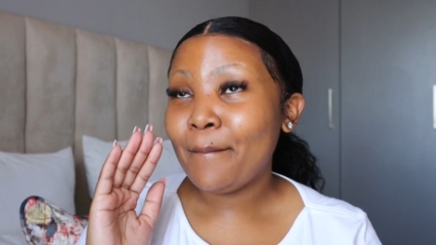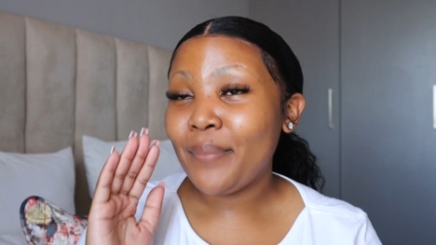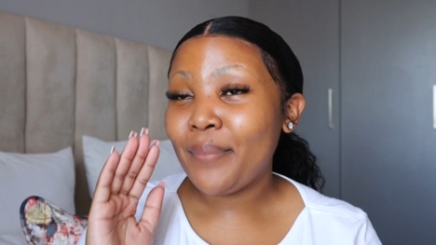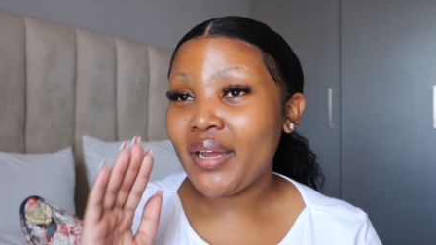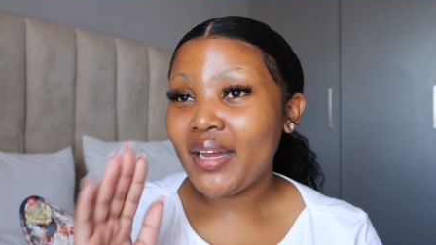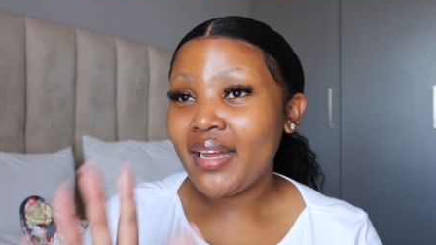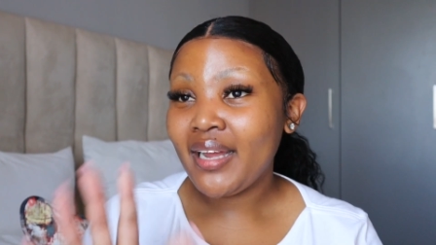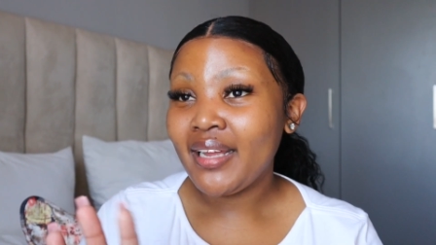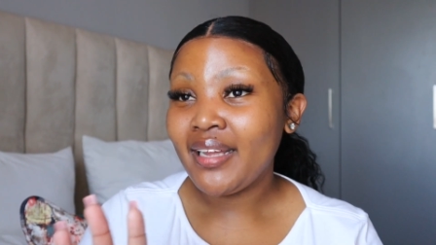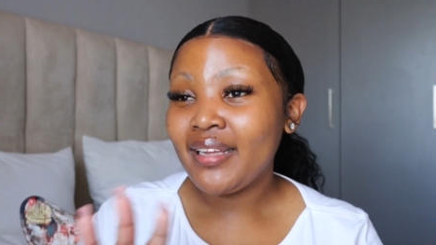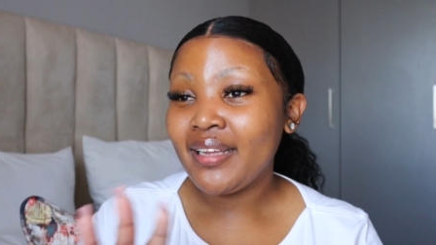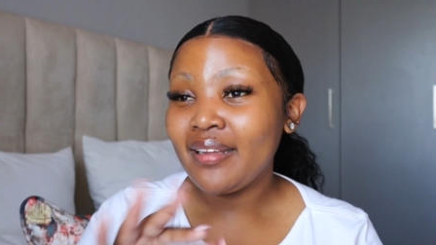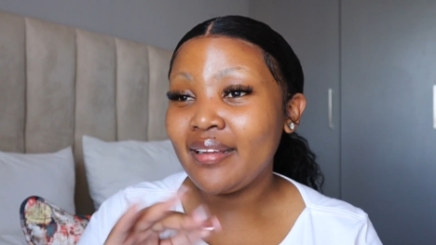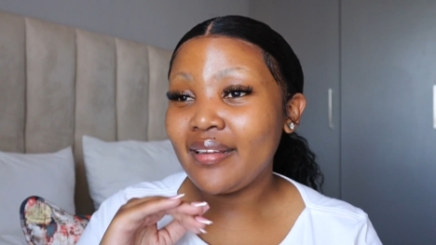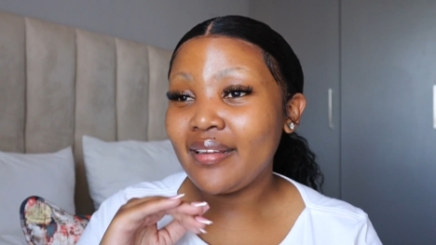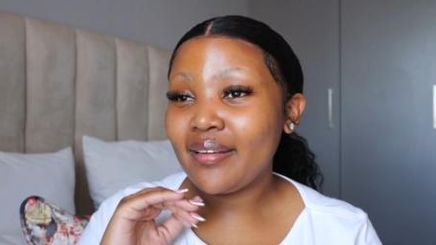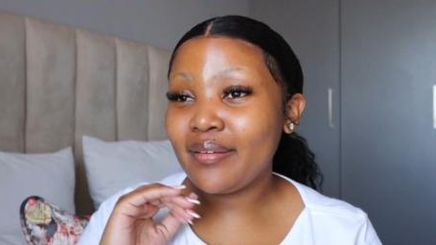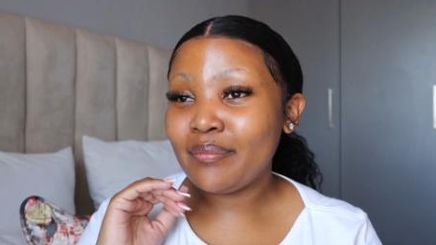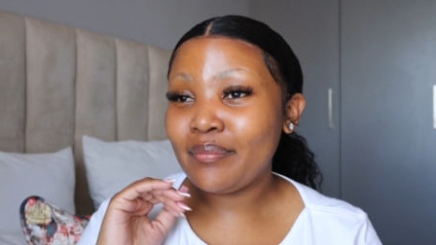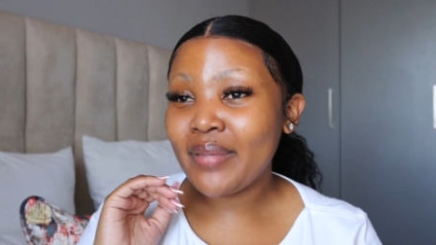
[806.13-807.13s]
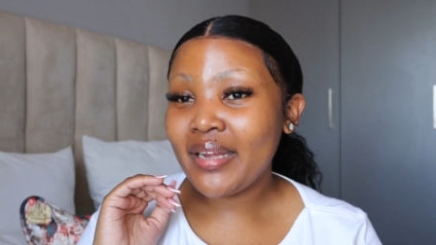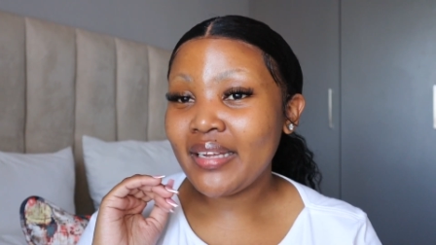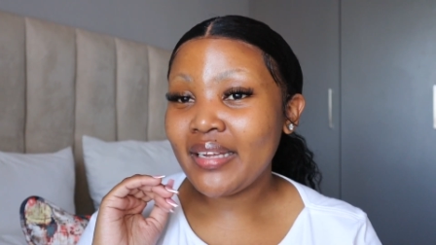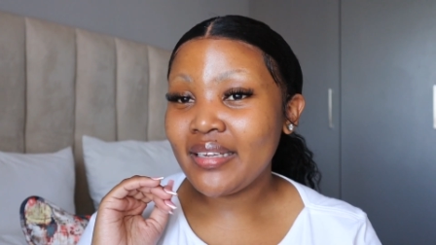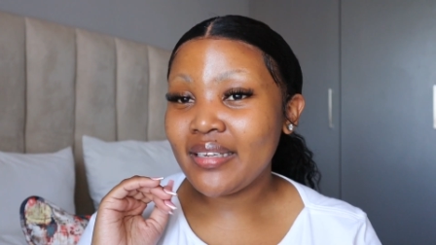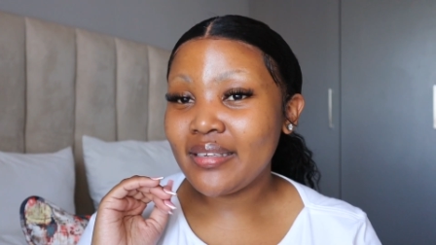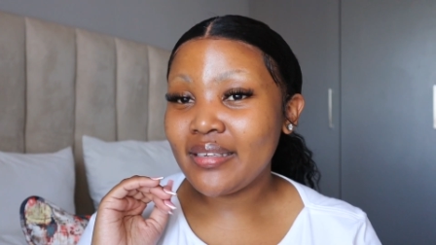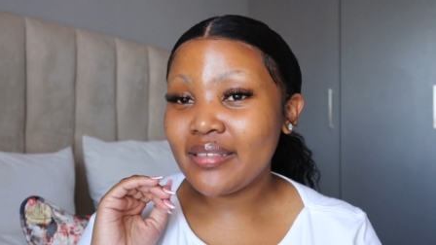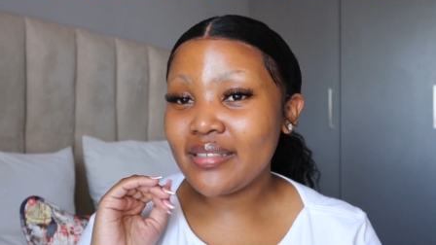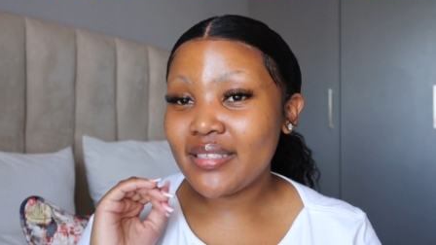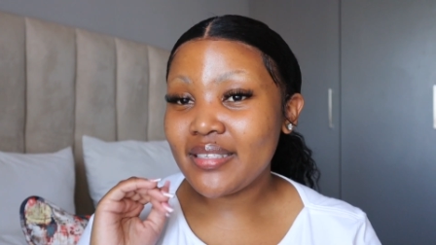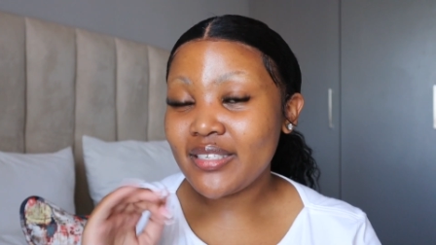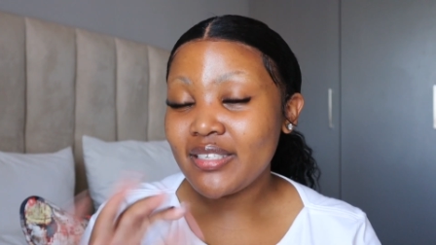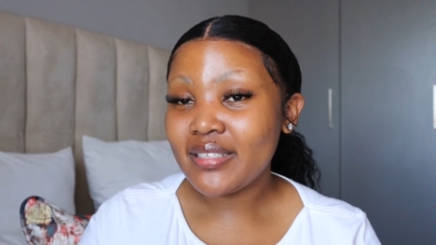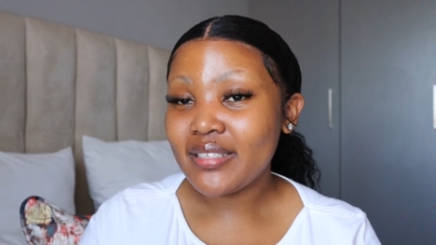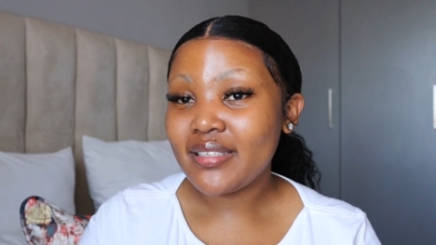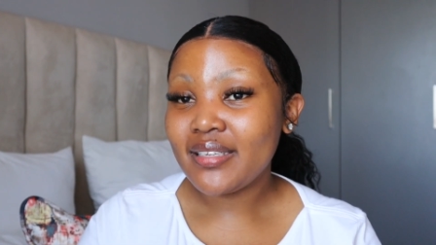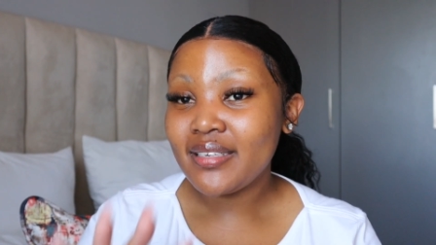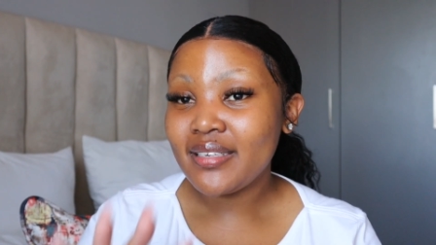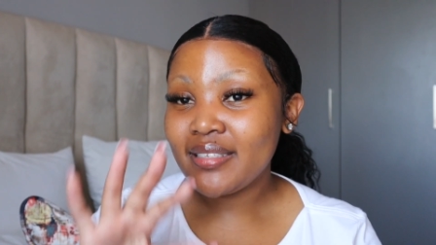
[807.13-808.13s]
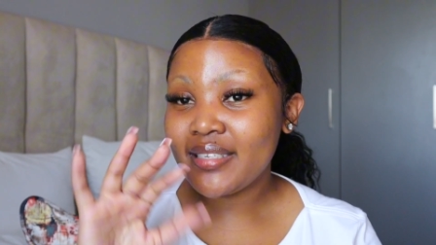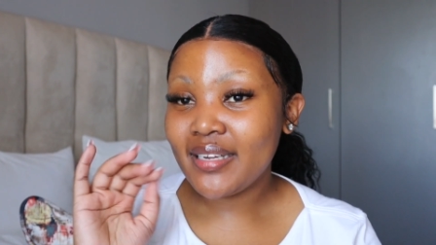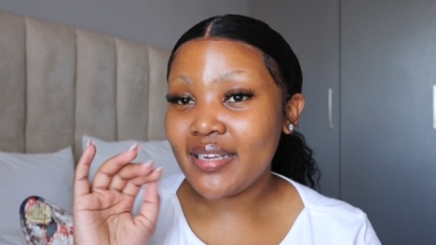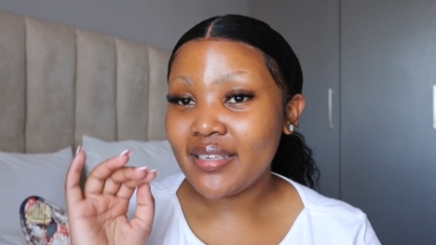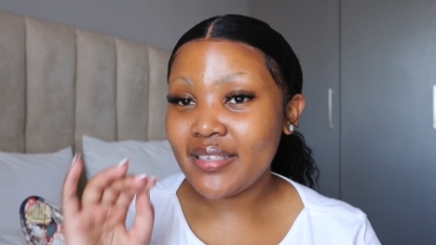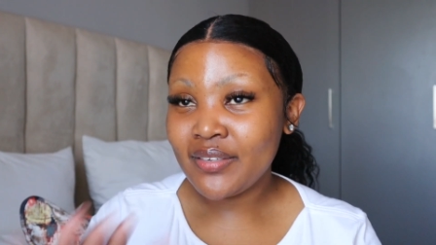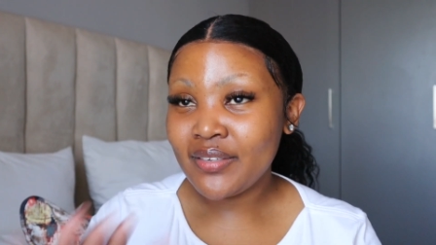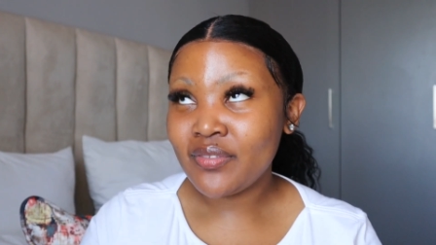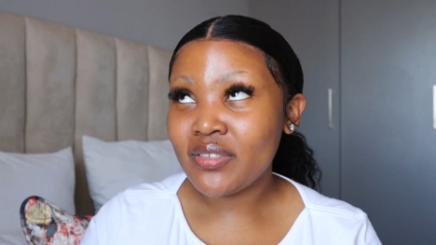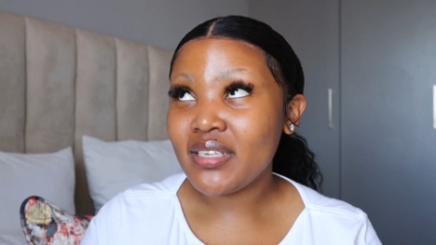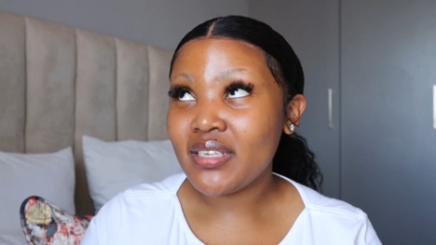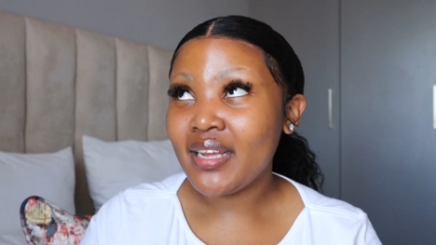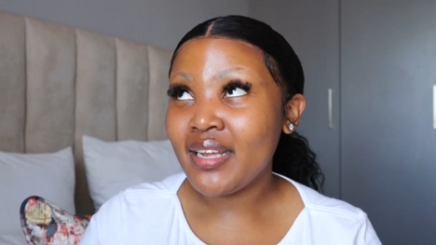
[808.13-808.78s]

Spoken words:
buy my secret center gift